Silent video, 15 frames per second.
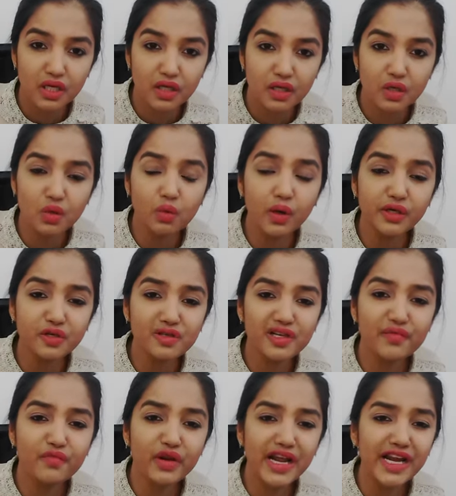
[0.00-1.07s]
You want to
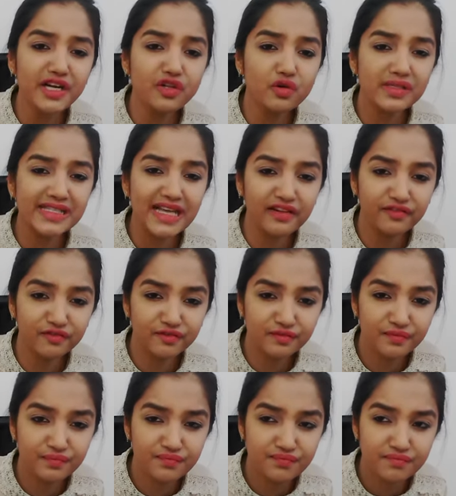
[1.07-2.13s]
liberate
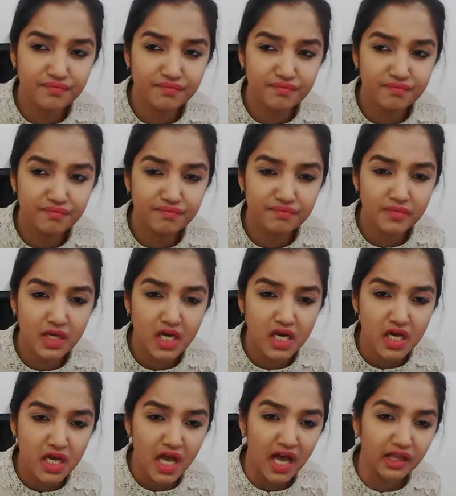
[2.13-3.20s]
yourself,
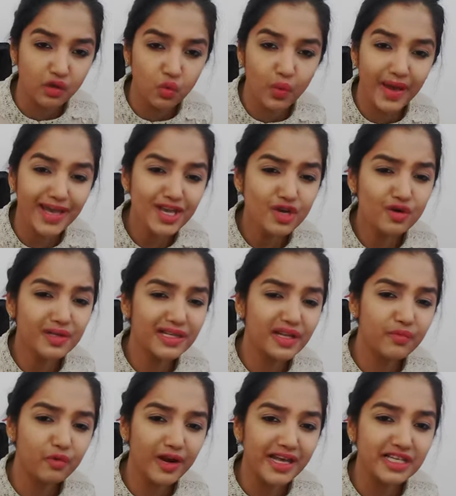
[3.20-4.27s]
and the way you're
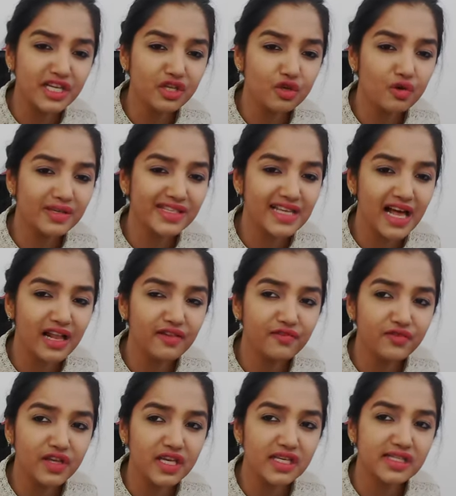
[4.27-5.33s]
liberating
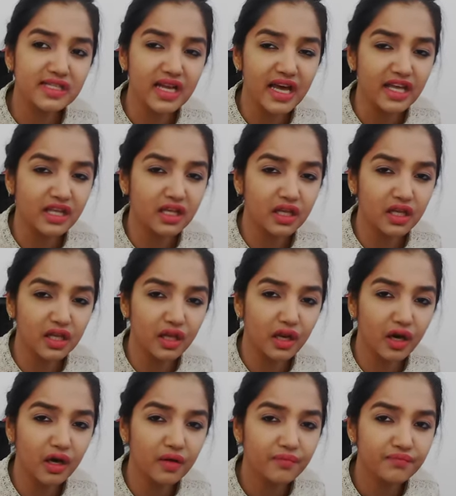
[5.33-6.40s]
yourself is like, you
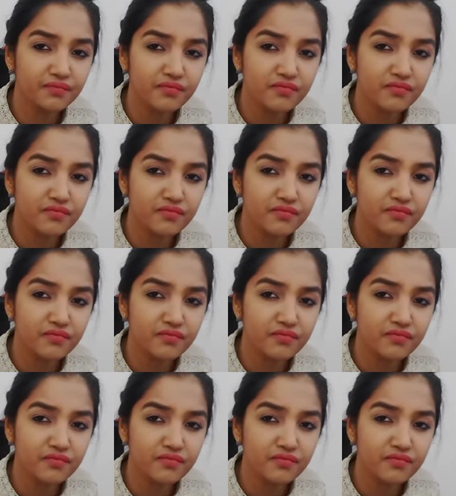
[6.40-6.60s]
know,